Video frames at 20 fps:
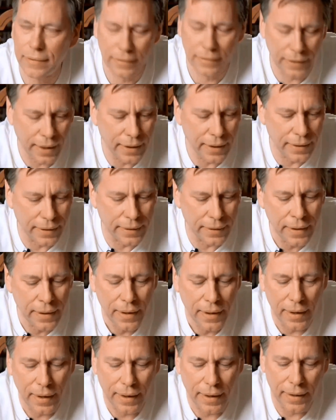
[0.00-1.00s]
stated.
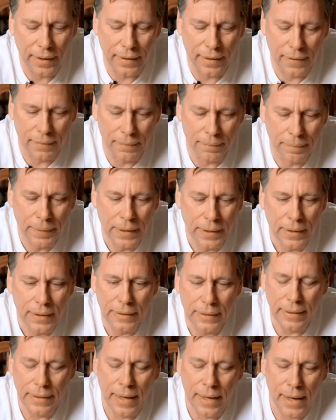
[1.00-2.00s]

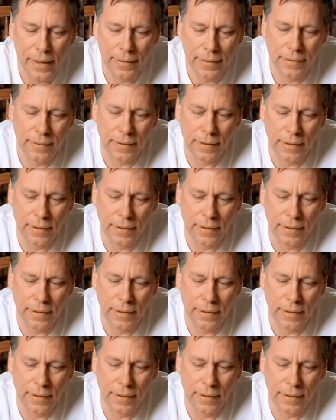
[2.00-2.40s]
Not.